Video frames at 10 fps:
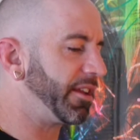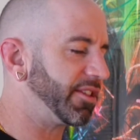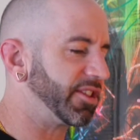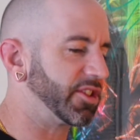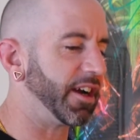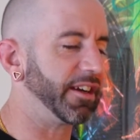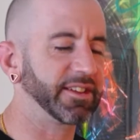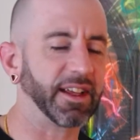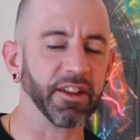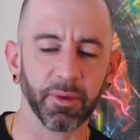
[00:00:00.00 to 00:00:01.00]
they're trying to
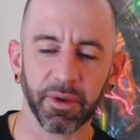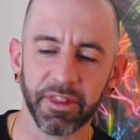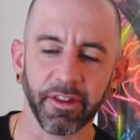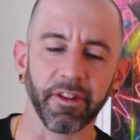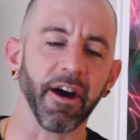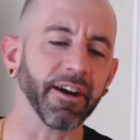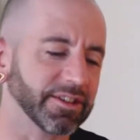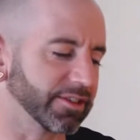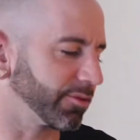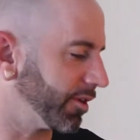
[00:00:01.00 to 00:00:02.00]
sell it with the
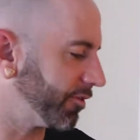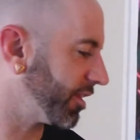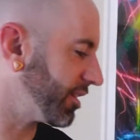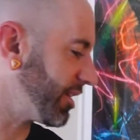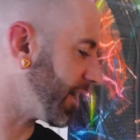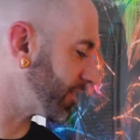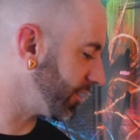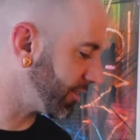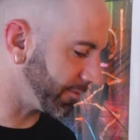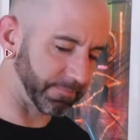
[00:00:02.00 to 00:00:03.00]
loss. What, for the taxes?